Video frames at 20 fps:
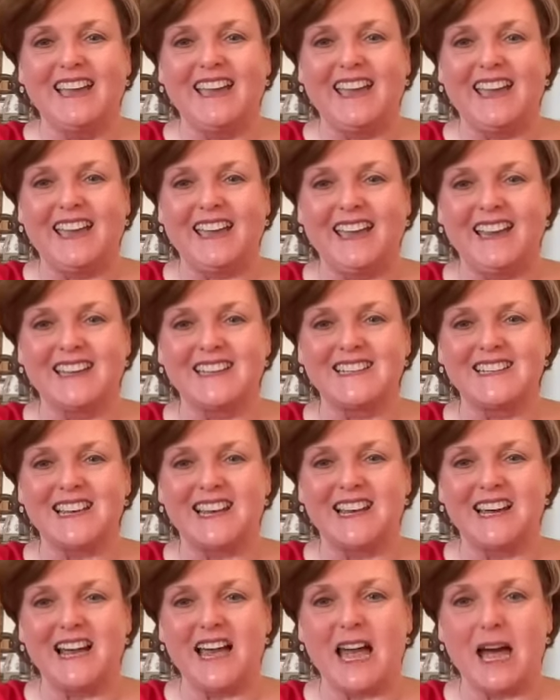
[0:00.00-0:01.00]
and
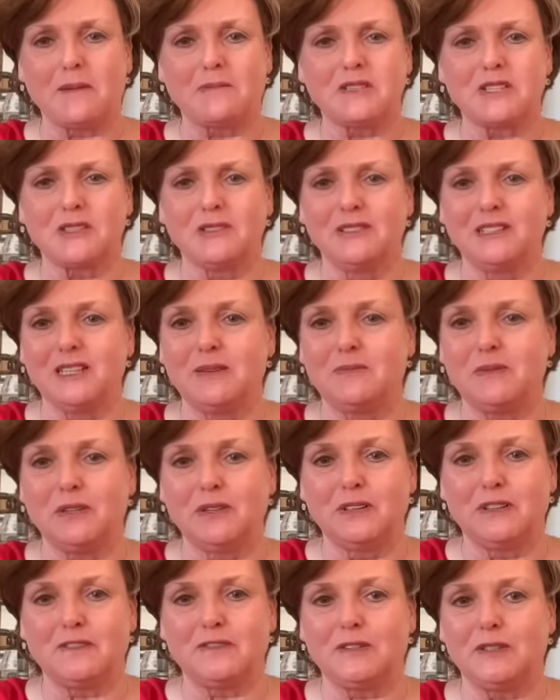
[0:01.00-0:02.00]
absolutely
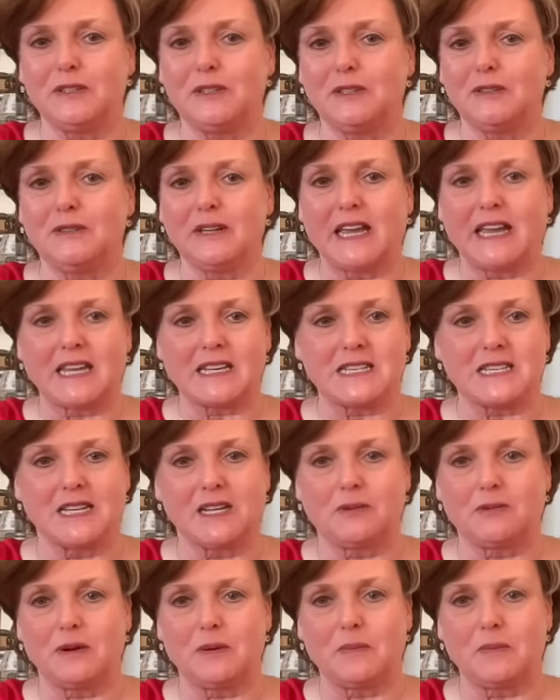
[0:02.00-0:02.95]
beautiful antique